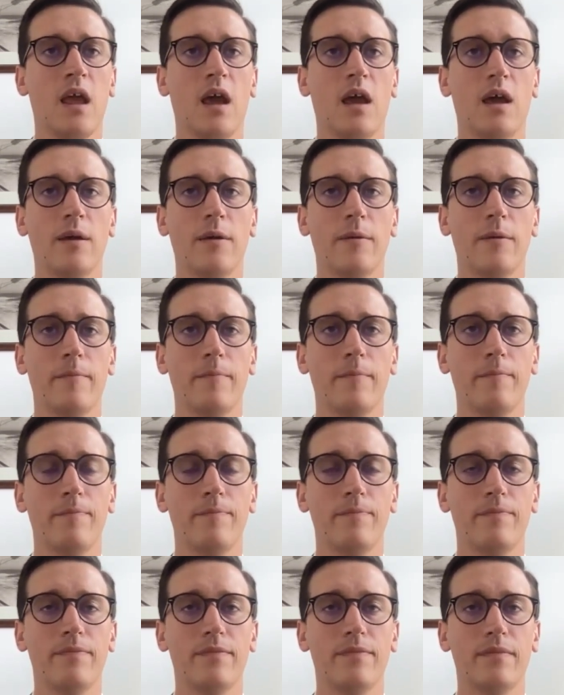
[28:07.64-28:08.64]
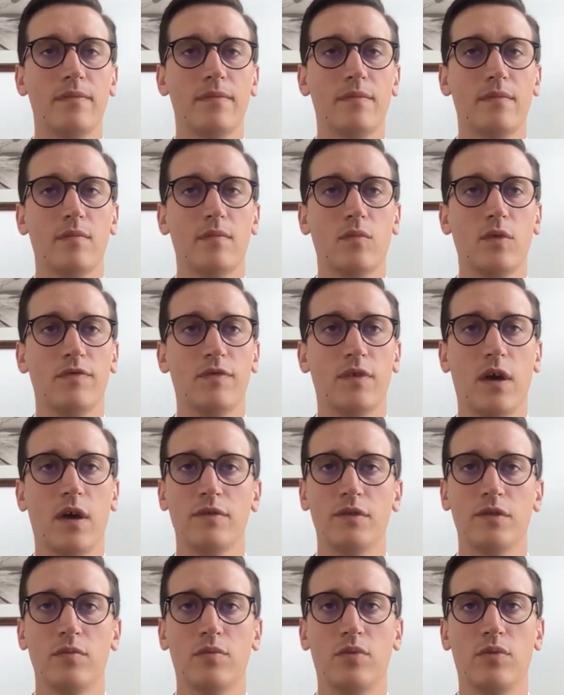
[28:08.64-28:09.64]
We've
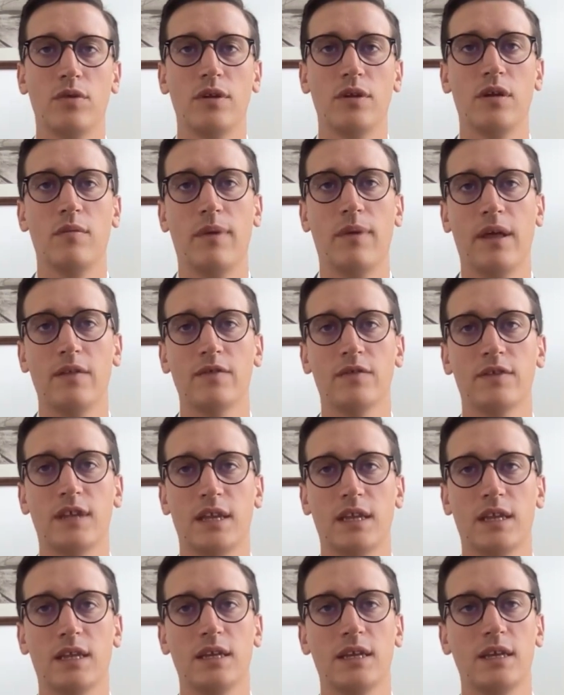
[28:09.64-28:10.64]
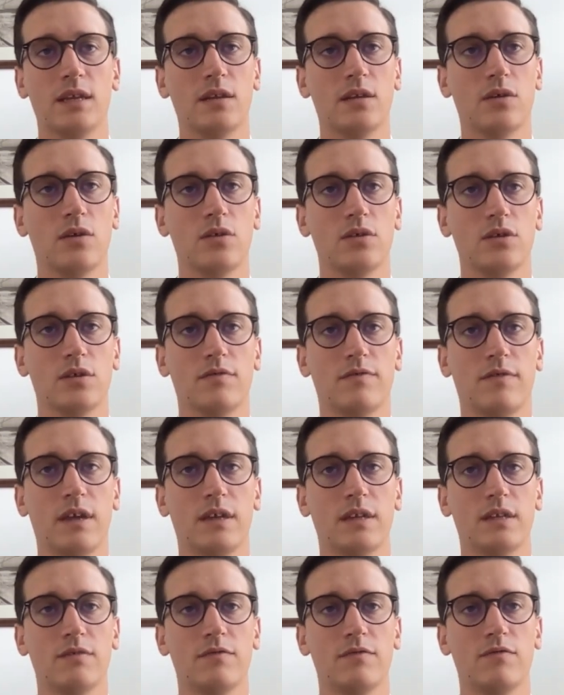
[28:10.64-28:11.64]
covered the point about settling in a
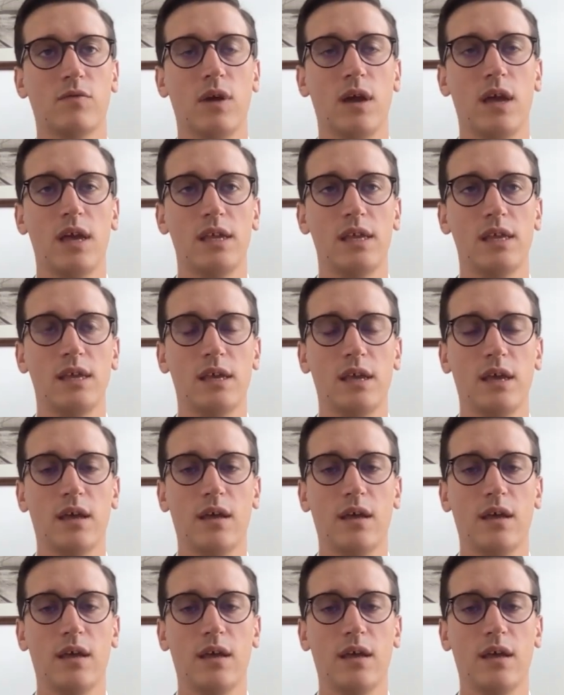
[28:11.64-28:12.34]
cost-effective way.